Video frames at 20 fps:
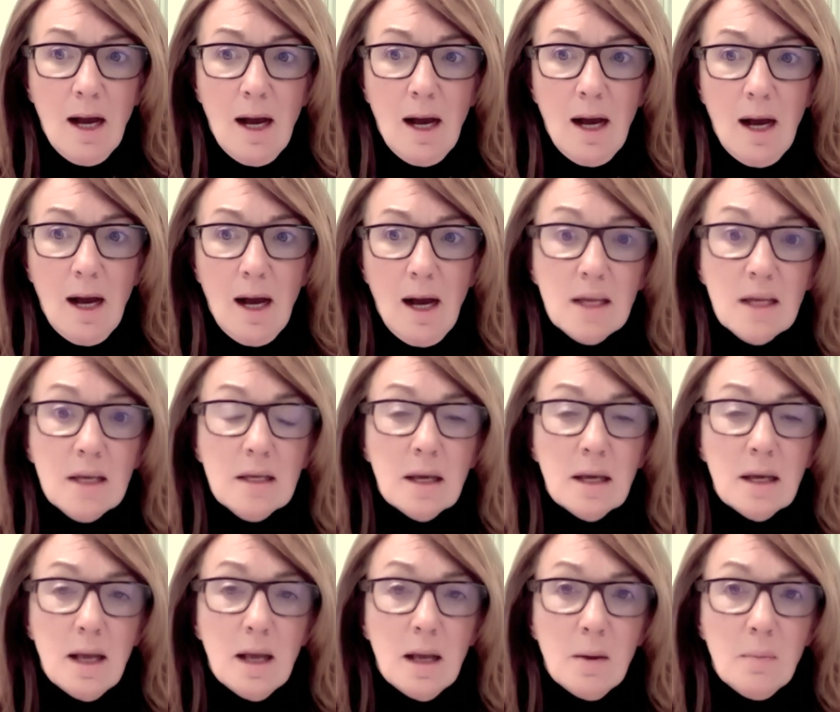I think
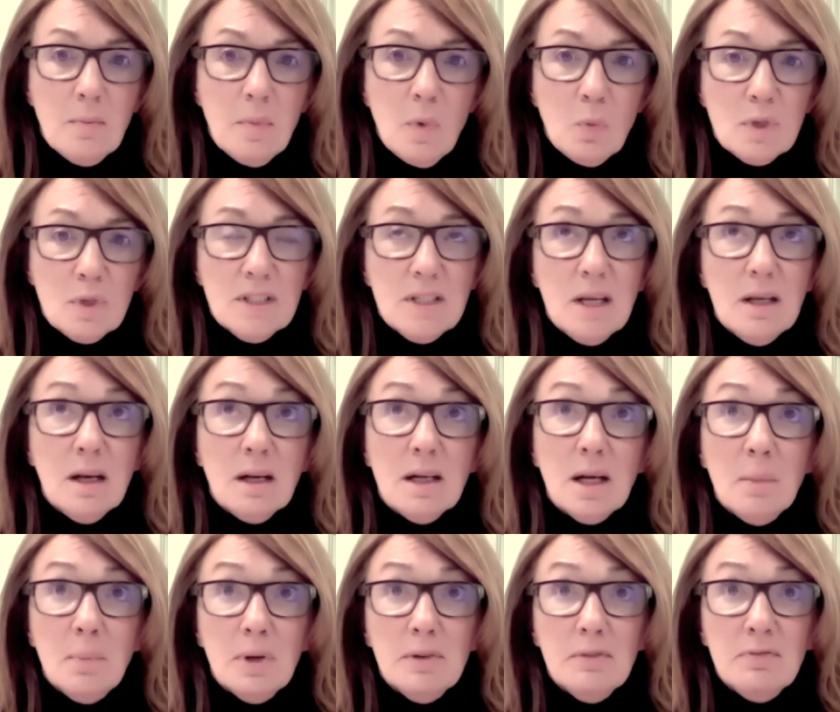we're seeing a
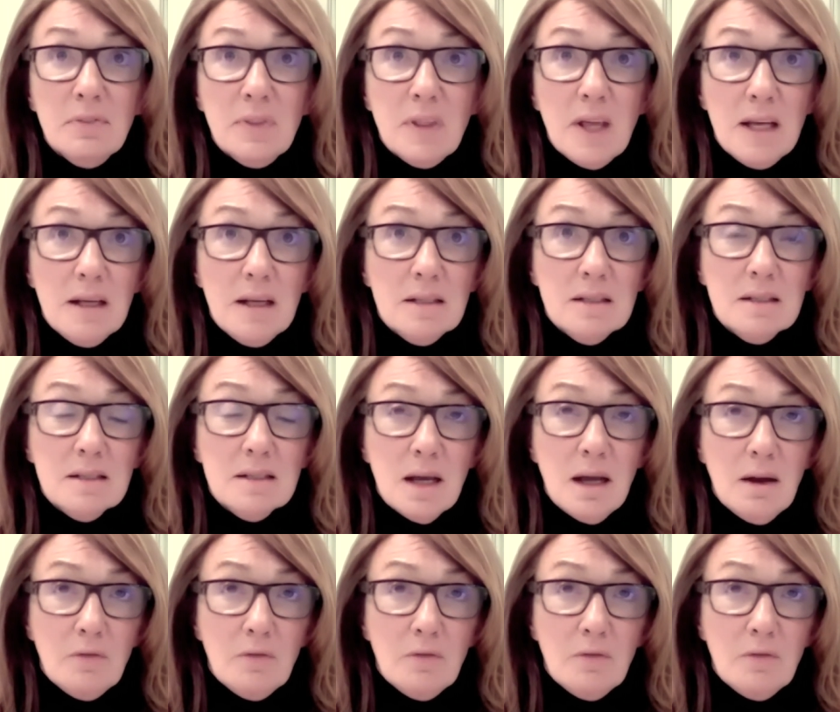couple of things